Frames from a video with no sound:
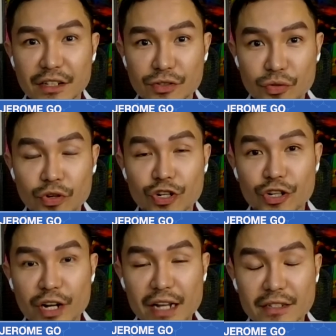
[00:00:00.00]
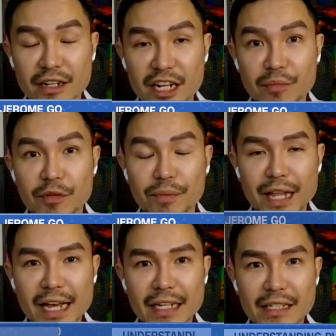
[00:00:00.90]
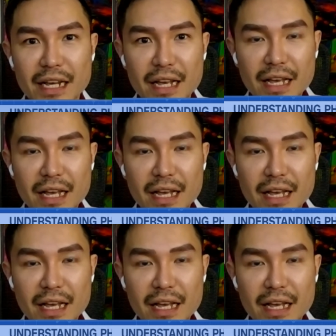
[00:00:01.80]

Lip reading: disorder, as the name implies,